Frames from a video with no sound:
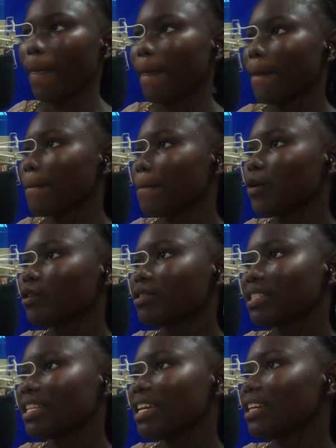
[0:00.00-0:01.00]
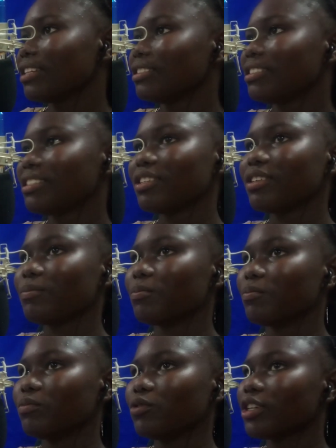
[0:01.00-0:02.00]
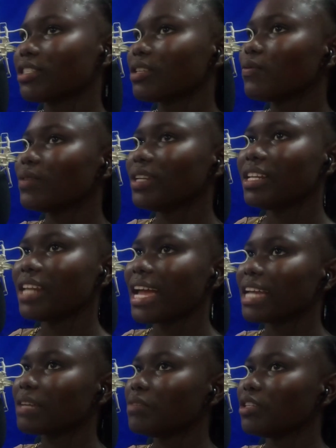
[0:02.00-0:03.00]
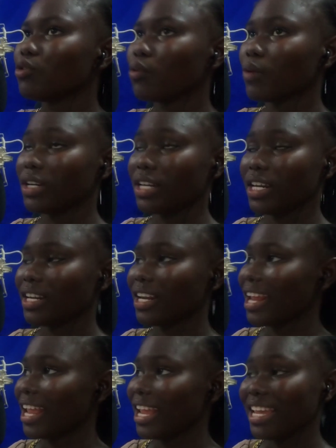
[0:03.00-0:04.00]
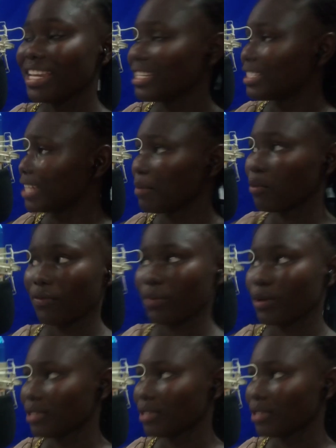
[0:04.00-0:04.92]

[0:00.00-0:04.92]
Mostly, she doesn't really like me doing any type of music.